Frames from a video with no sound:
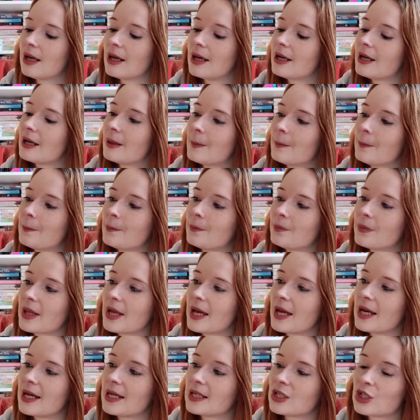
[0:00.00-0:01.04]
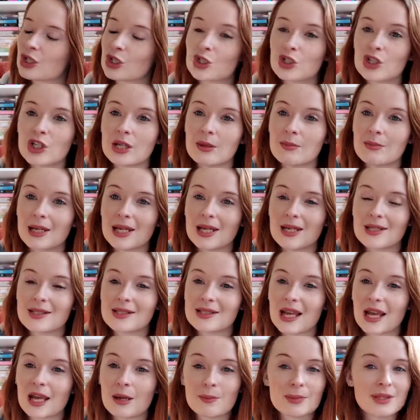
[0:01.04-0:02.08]
And she
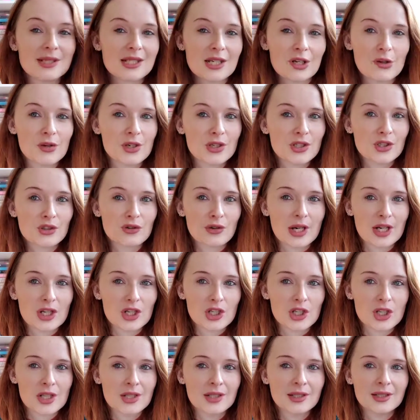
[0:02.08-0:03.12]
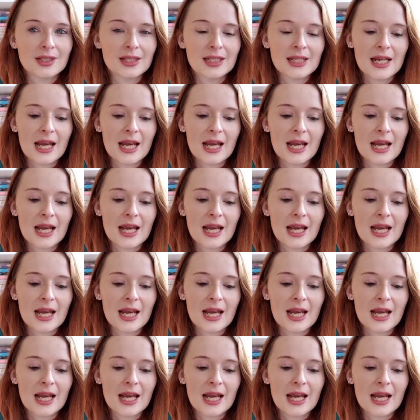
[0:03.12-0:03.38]
meets a mysterious stranger,